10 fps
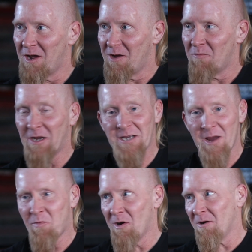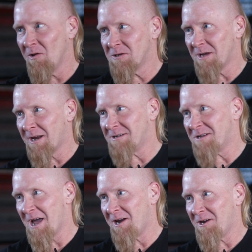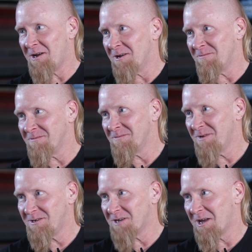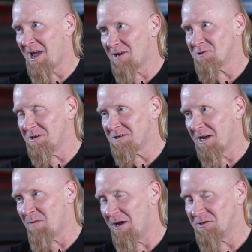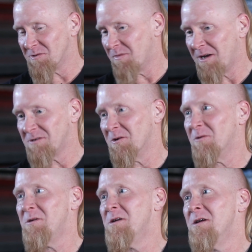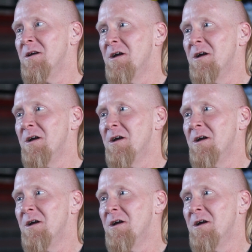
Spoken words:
Yeah. My tag partner looks like he's 90, and he's actually the same age as me. So.